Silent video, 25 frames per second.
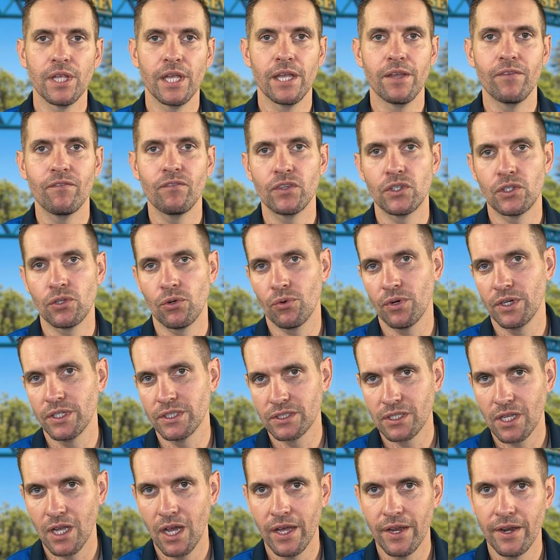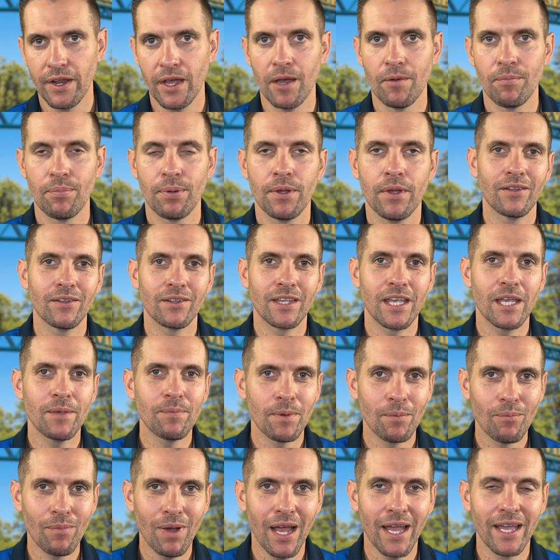the inventory's gone up. But
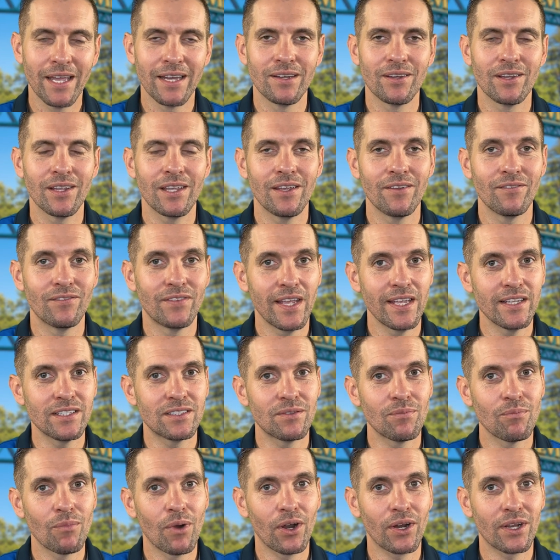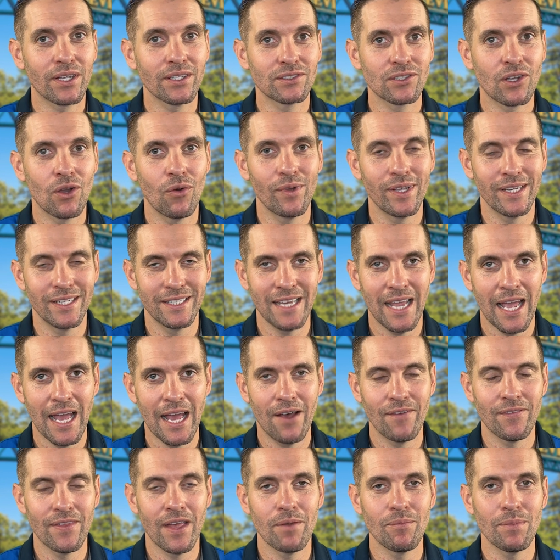keep in mind, if days of market's going
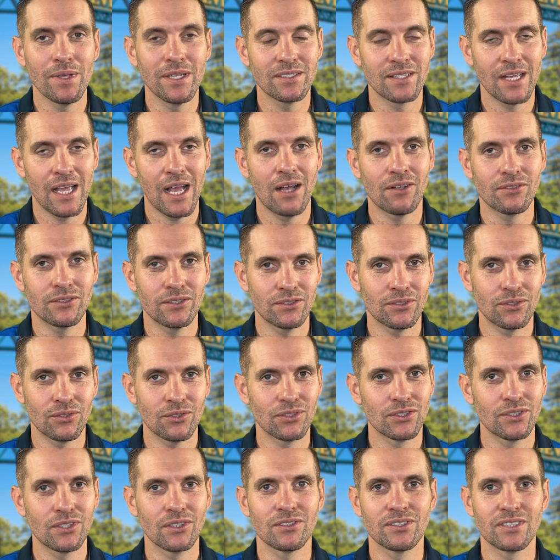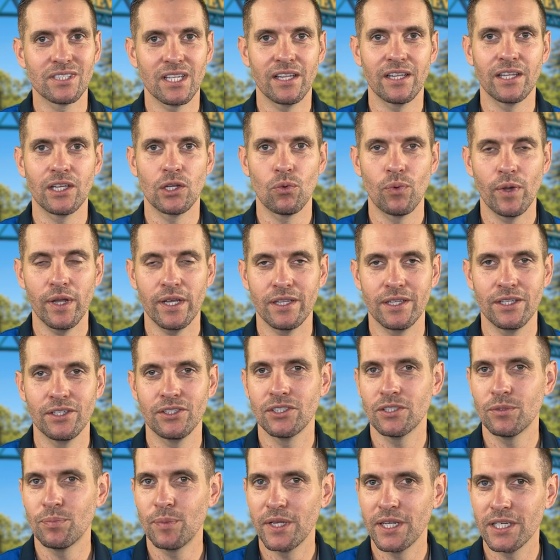down, that means houses are still selling quickly.
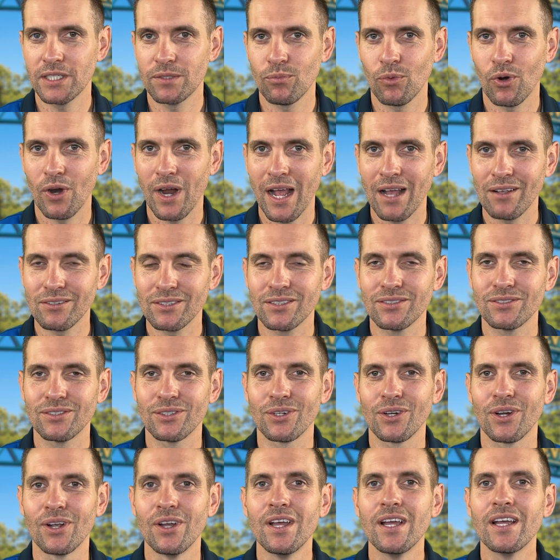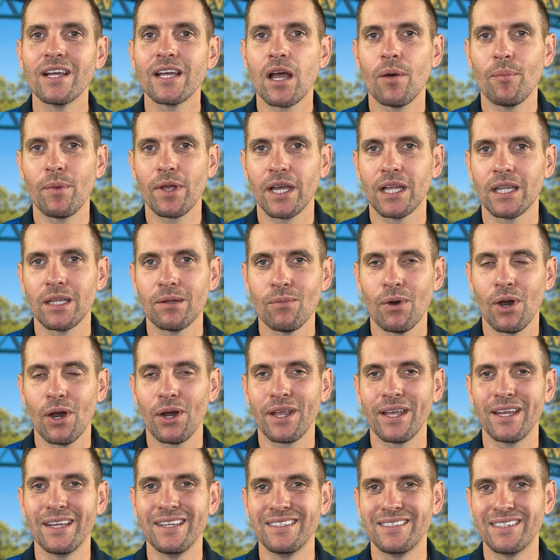Just because more houses are coming on the
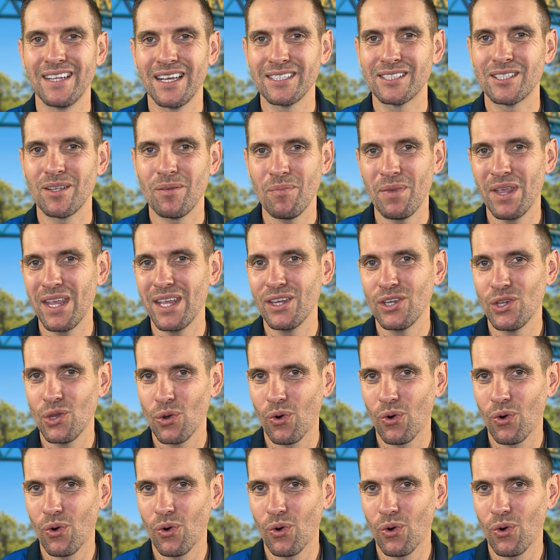market doesn't mean